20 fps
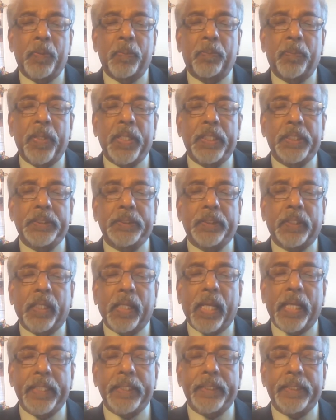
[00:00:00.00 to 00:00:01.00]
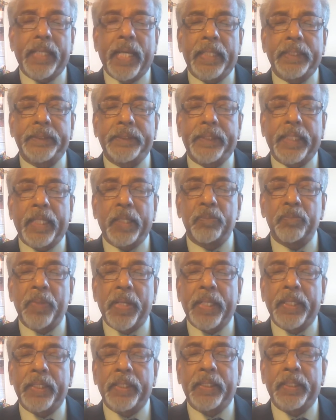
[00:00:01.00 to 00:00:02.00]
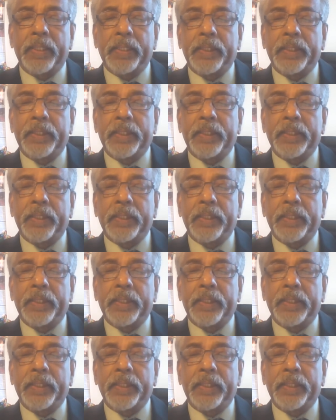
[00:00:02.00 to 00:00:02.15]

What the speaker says: Please like and share my